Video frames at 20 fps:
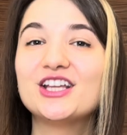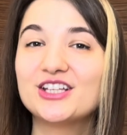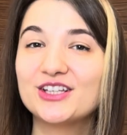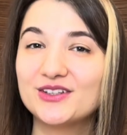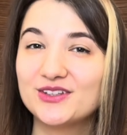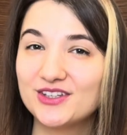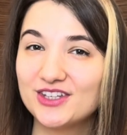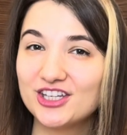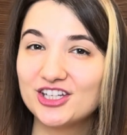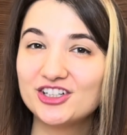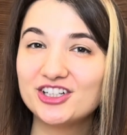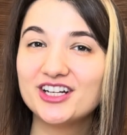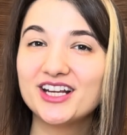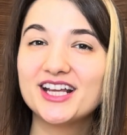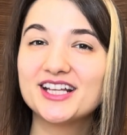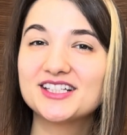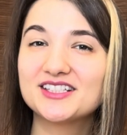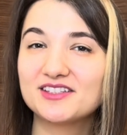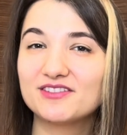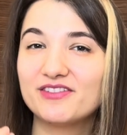Here
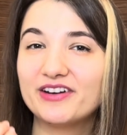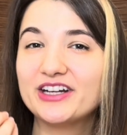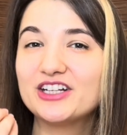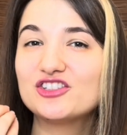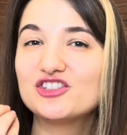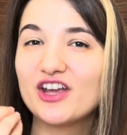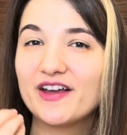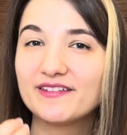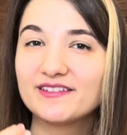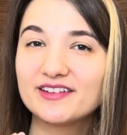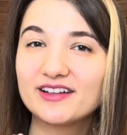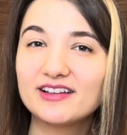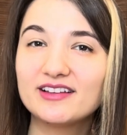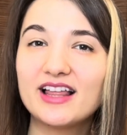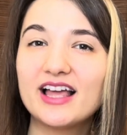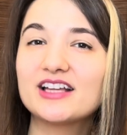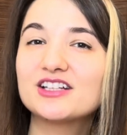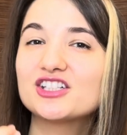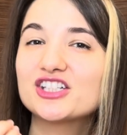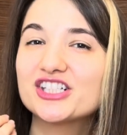it's a very gentle
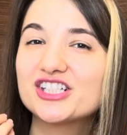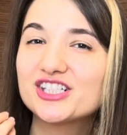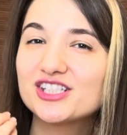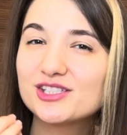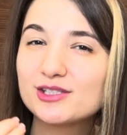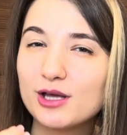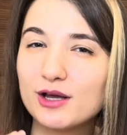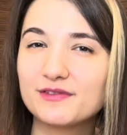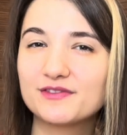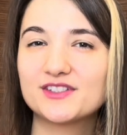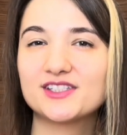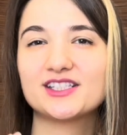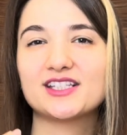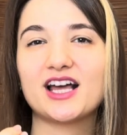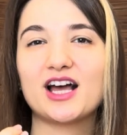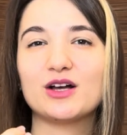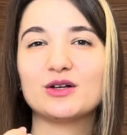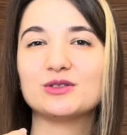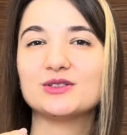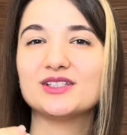and soft
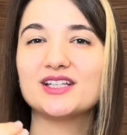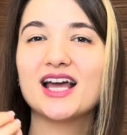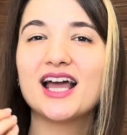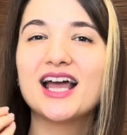sound.